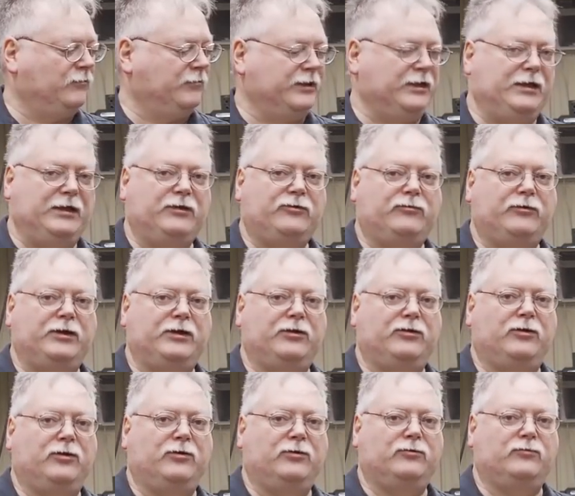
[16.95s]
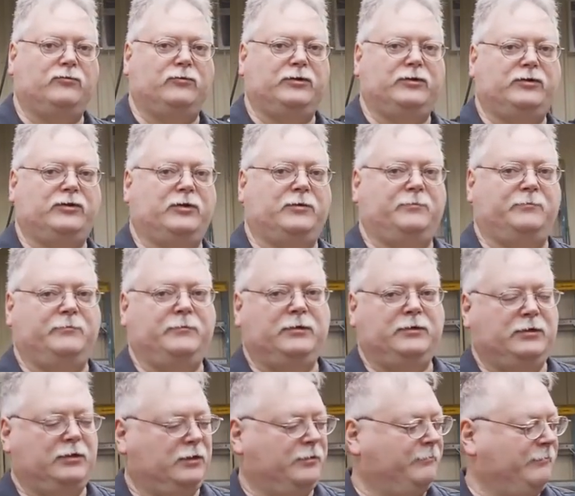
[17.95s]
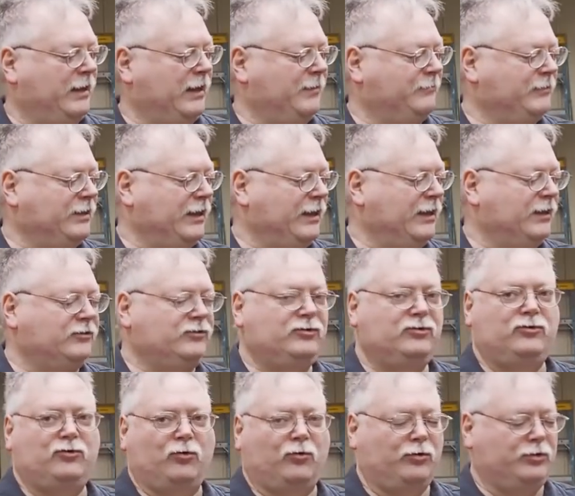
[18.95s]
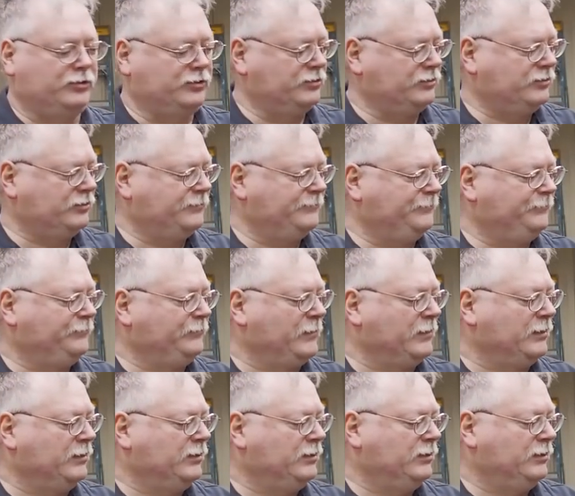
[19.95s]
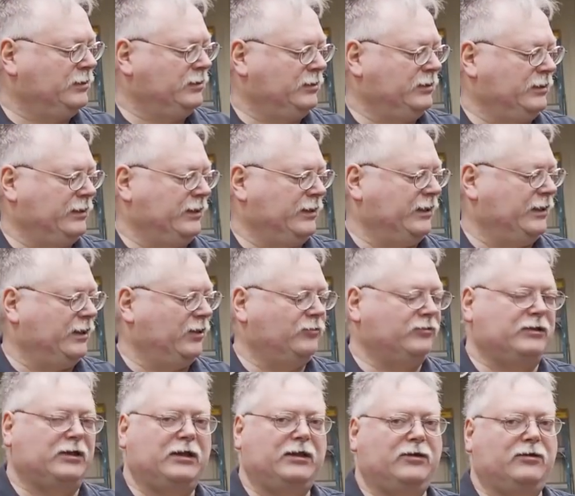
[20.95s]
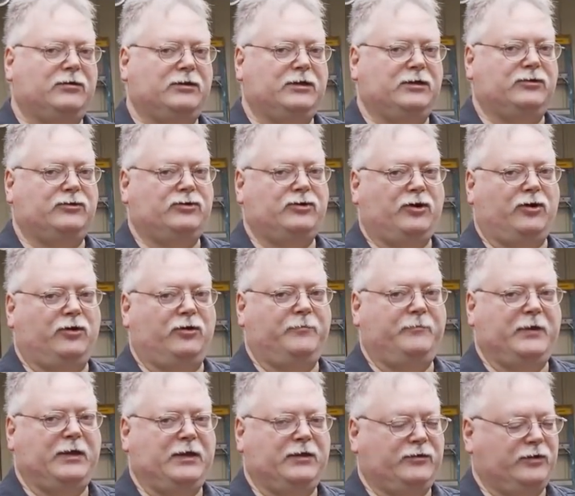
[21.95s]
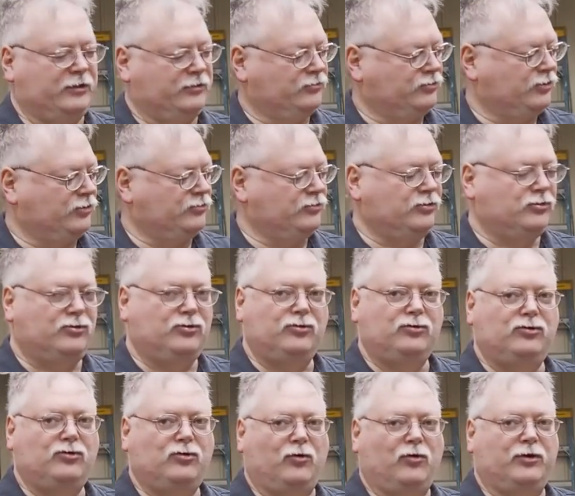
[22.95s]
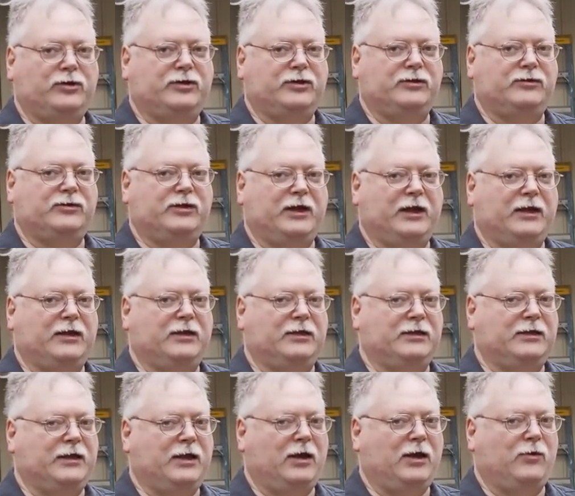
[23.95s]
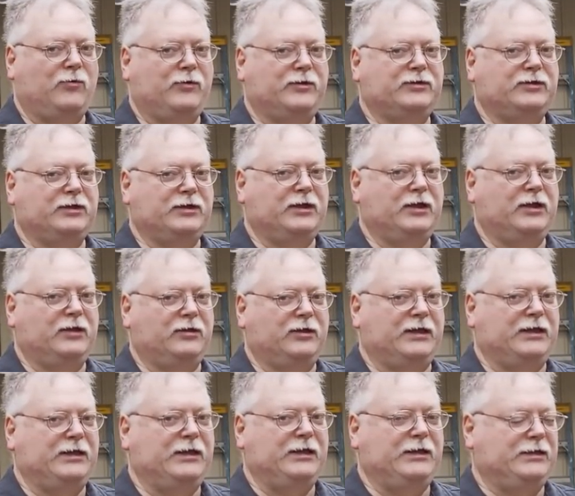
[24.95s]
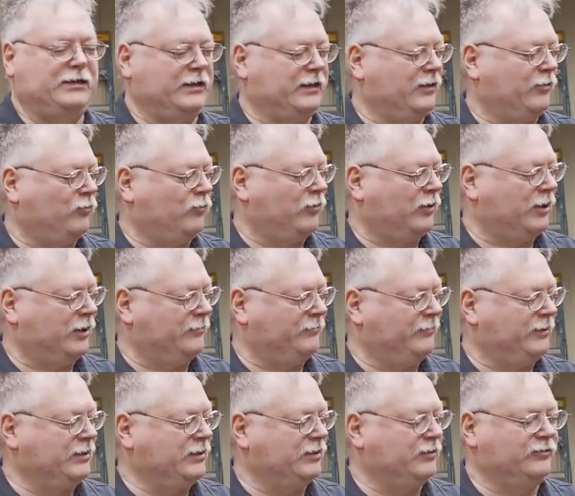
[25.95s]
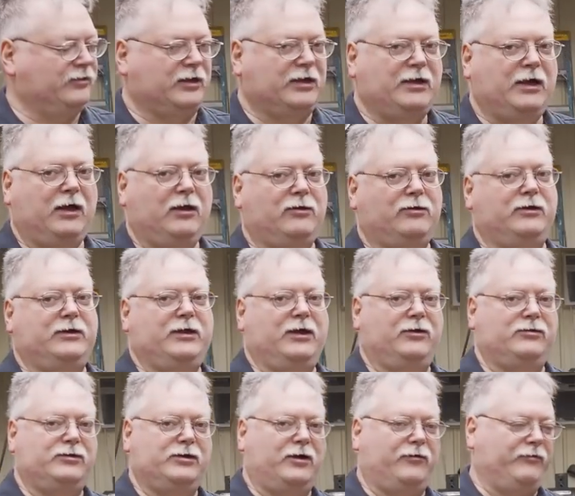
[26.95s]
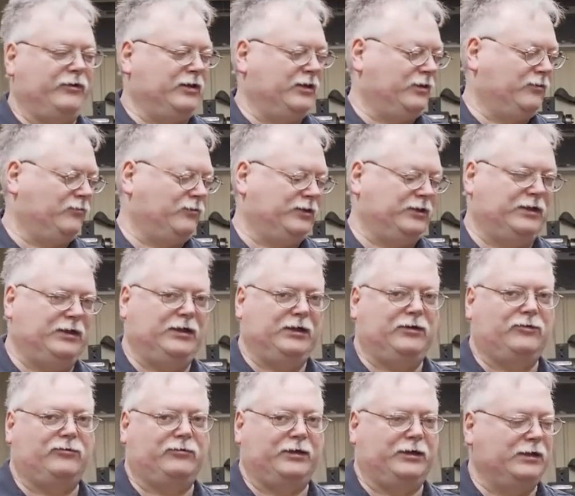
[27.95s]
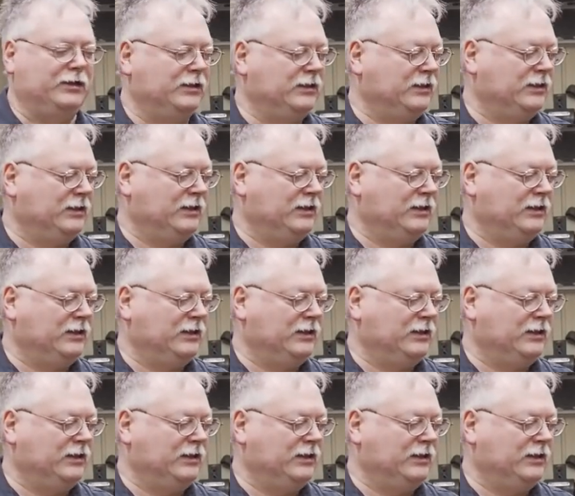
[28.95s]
We heat treated those with some matte gas torches. And I was a little concerned because I was using two torches and I can tell I wasn't getting the heat that I want, because the color tells you everything when you heat treat.